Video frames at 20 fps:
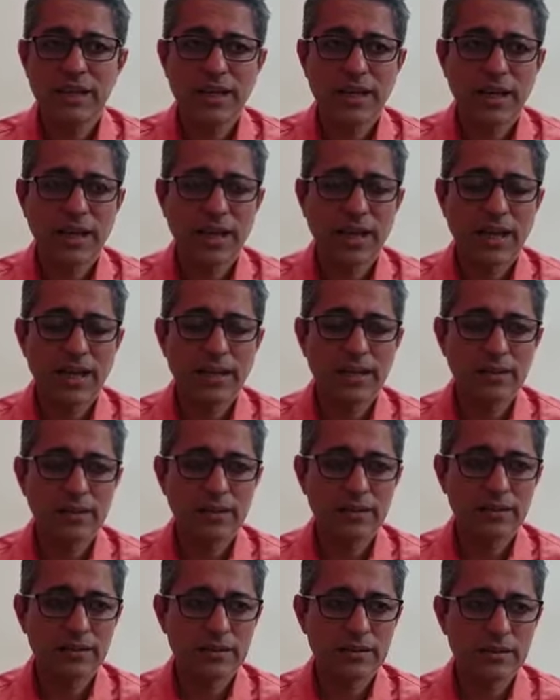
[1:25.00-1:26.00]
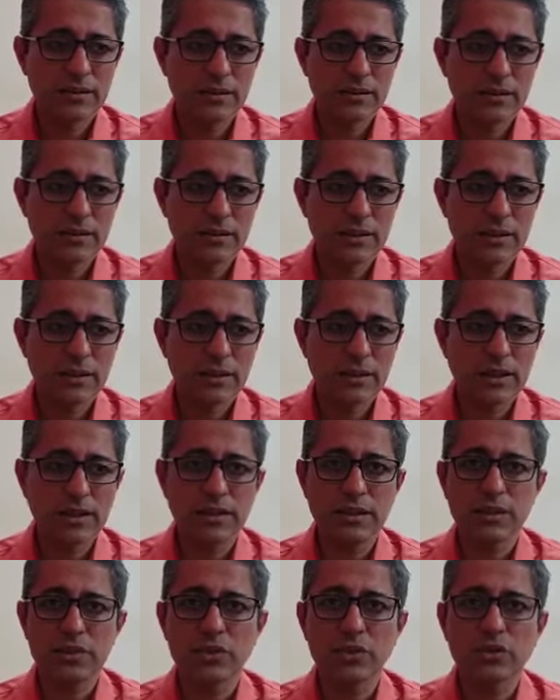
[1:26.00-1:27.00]
And suddenly
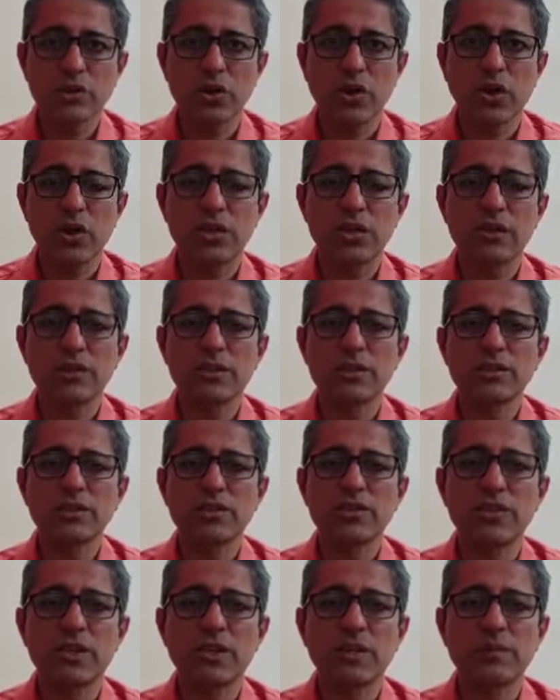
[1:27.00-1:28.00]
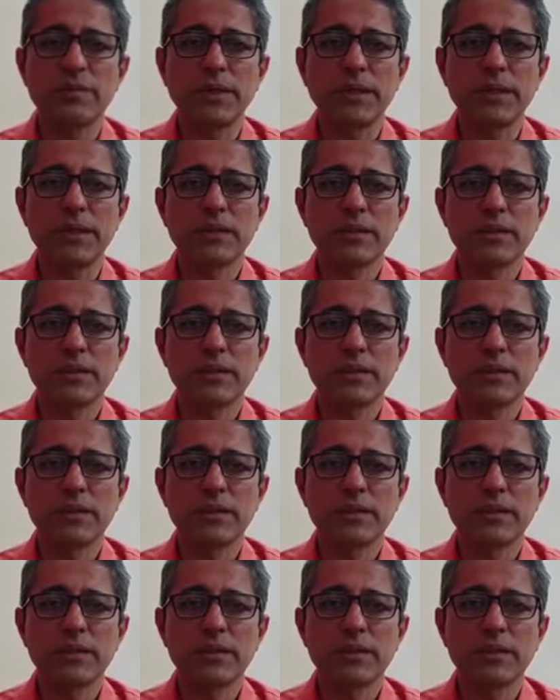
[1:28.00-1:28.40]
this thought struck me.